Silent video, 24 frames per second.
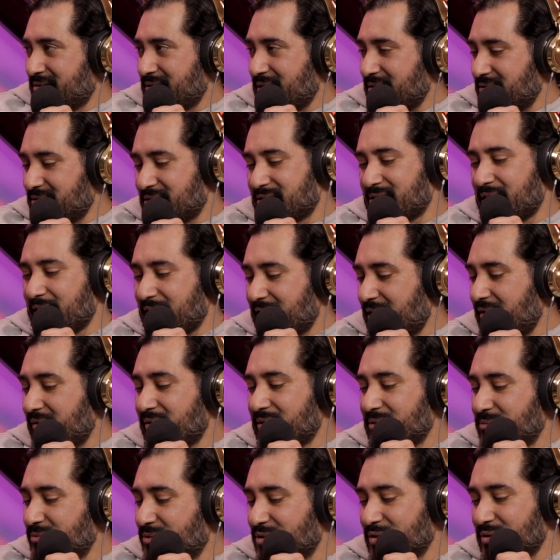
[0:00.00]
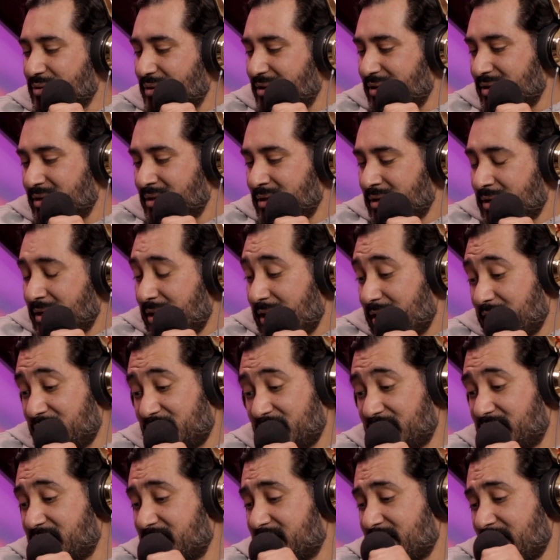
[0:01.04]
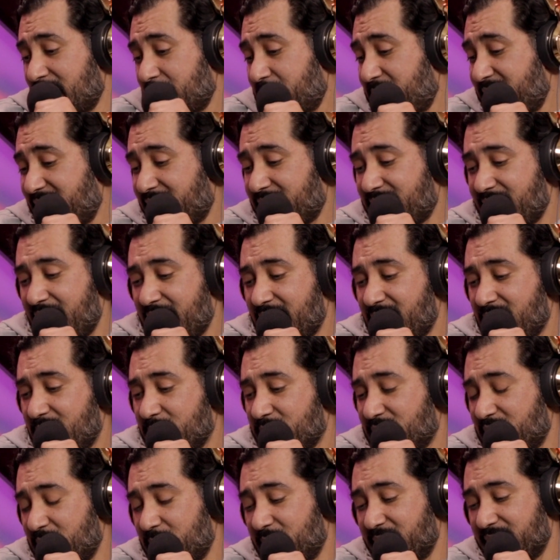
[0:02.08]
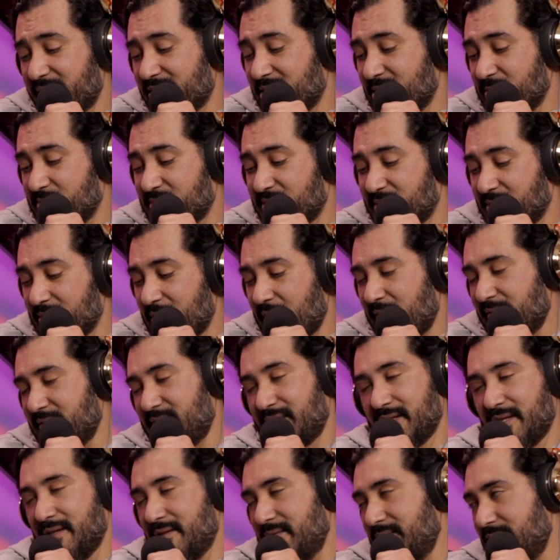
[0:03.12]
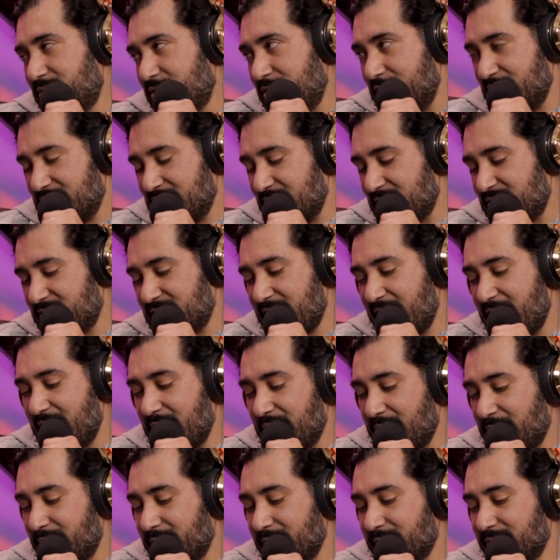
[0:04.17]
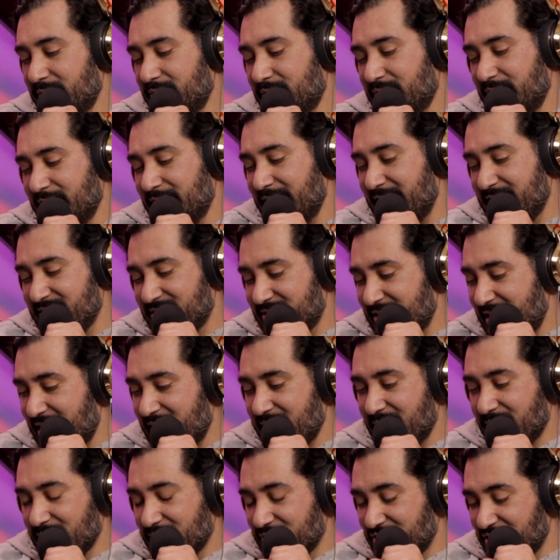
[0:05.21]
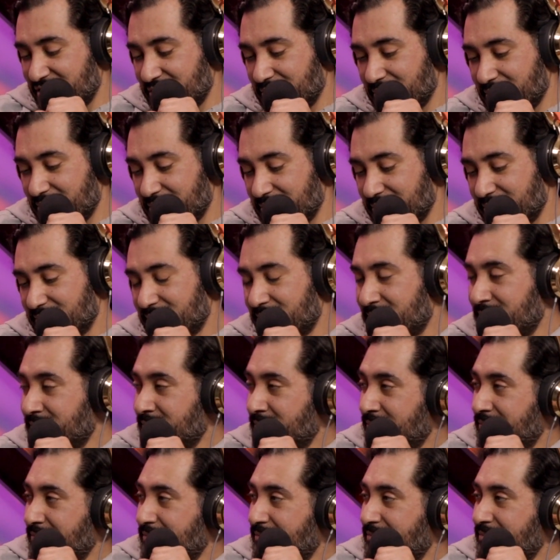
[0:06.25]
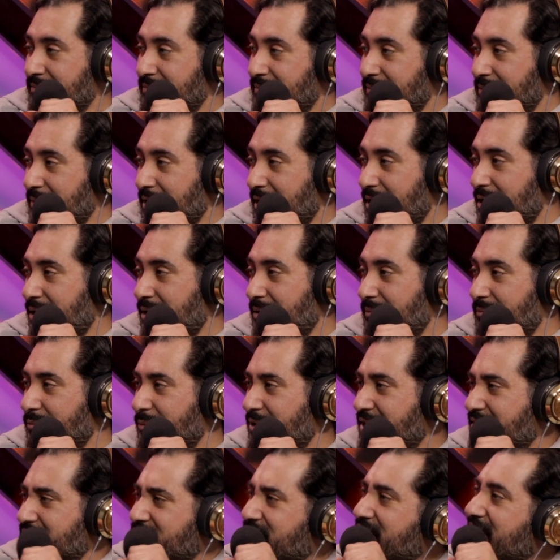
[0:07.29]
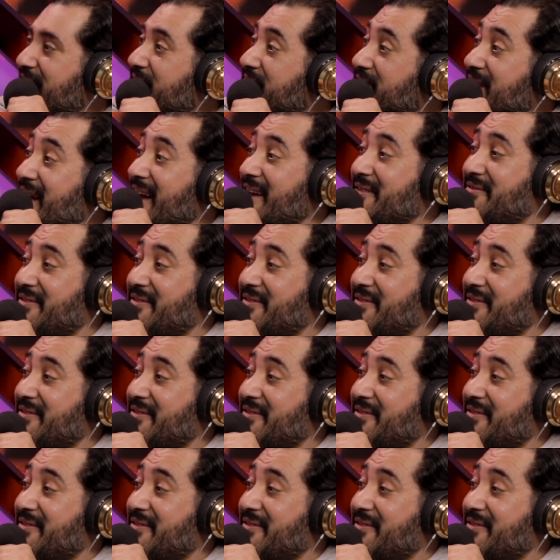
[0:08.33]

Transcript: So I was just like giving them to her, and she just like picked that up. She picked up, obviously, she sits down, she lays down, she what else? She gives high